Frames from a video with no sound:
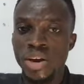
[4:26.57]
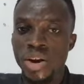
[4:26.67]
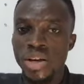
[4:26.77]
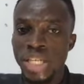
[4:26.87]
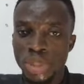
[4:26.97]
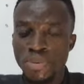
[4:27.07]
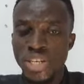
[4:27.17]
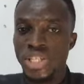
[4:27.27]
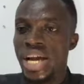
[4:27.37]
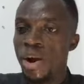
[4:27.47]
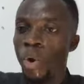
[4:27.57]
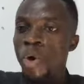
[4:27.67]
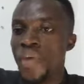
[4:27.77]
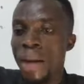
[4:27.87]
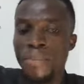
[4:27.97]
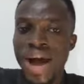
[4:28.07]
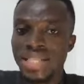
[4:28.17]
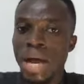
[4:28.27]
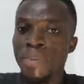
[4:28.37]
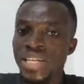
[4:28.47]
the speech and Okofa part
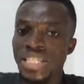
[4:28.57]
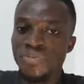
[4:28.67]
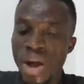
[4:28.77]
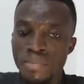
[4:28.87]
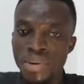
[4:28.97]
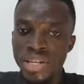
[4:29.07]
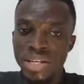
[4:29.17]
about his family